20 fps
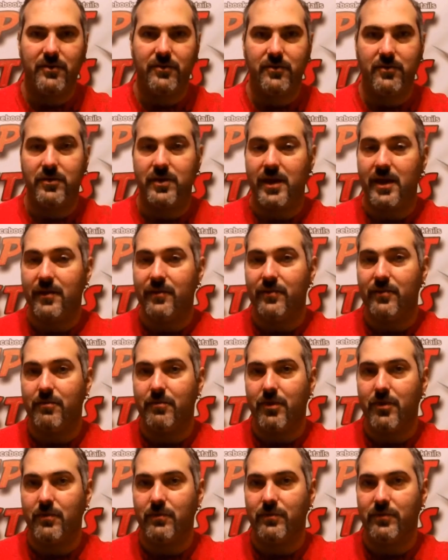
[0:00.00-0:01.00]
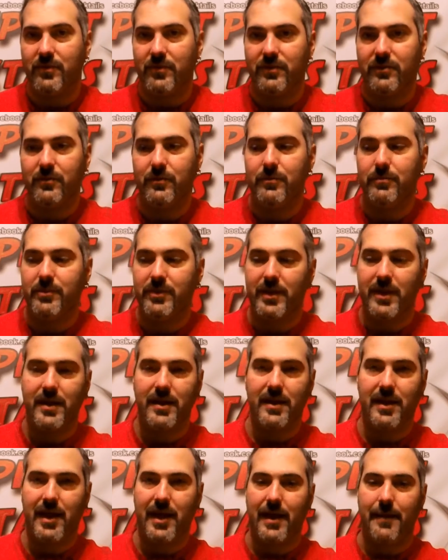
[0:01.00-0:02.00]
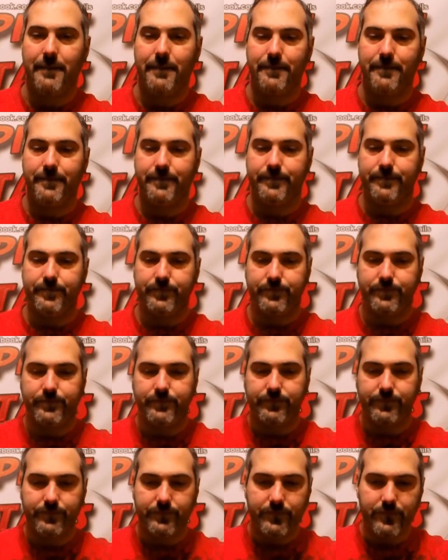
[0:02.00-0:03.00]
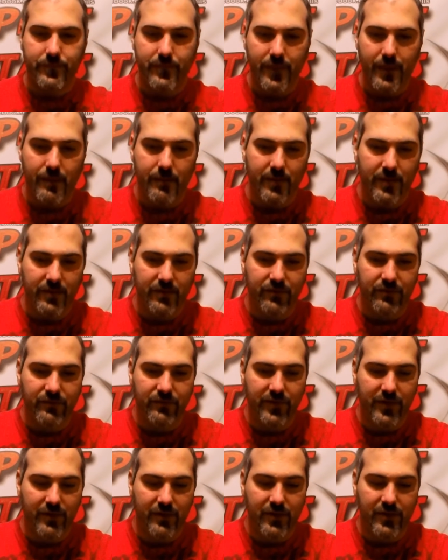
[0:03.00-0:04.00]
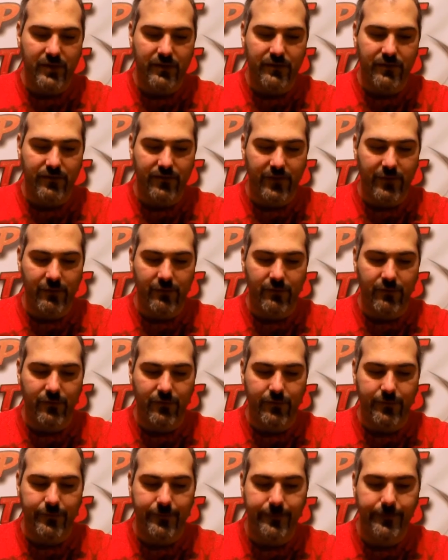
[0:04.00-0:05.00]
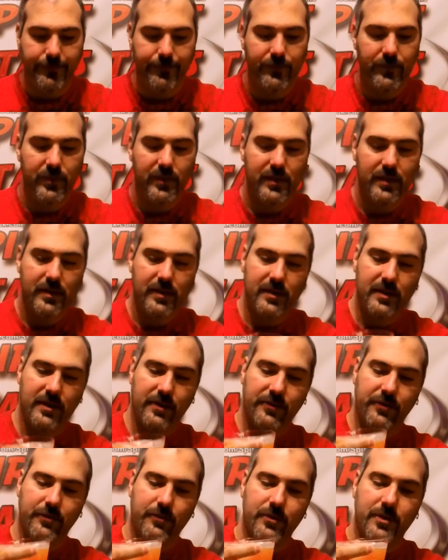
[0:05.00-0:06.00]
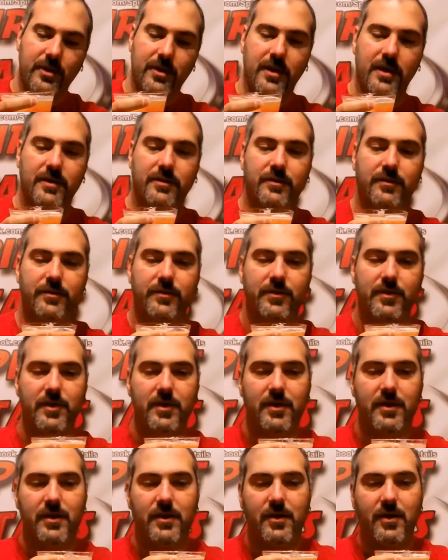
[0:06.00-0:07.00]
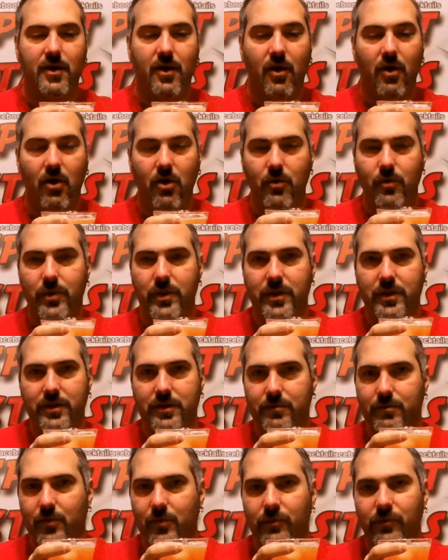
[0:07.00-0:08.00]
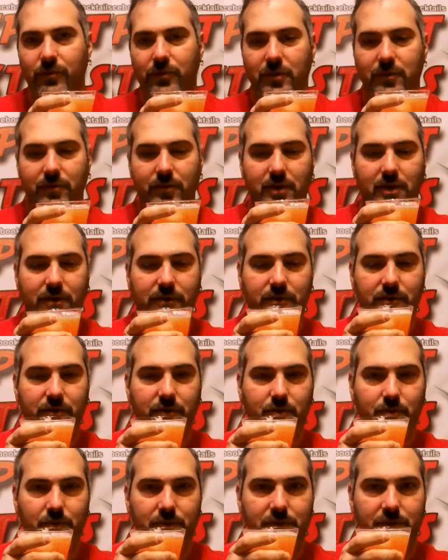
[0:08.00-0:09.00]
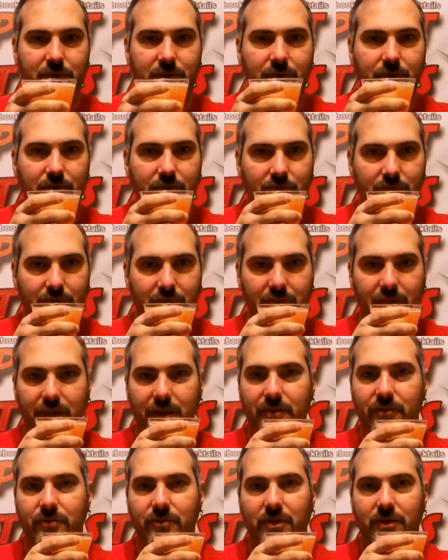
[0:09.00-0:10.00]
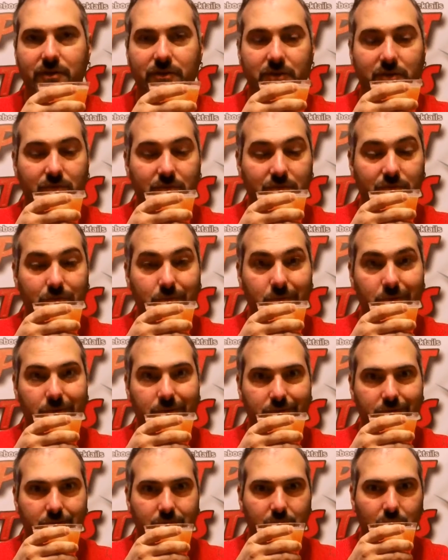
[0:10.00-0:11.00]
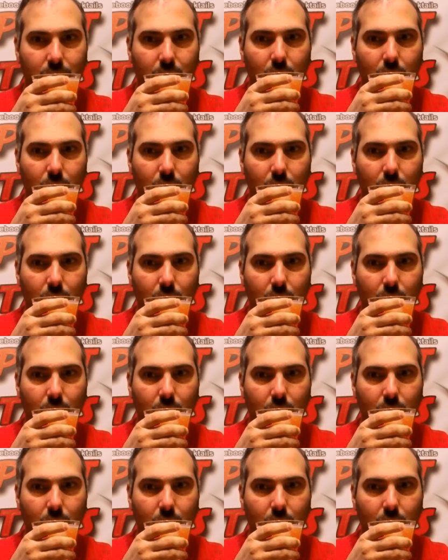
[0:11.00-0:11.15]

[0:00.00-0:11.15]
It's going to have some potency to it, but not a lot. But it's very flavorful. I actually really like this. All week, the most flavorful cocktails were this and John Silver, surprisingly.